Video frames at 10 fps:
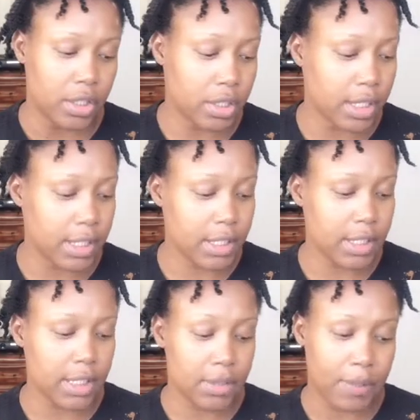You're gonna
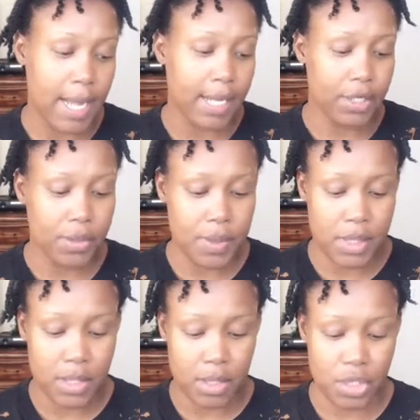need, well, I
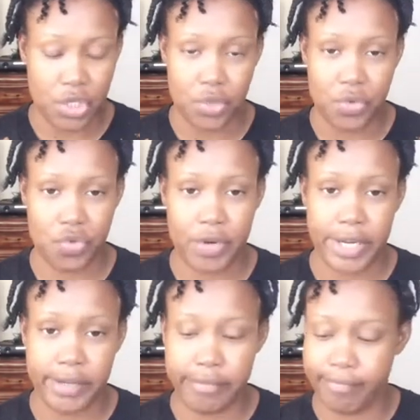use a
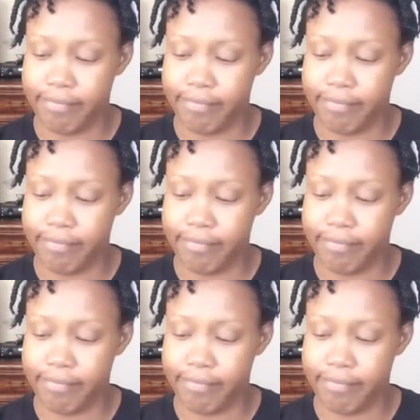shoestring.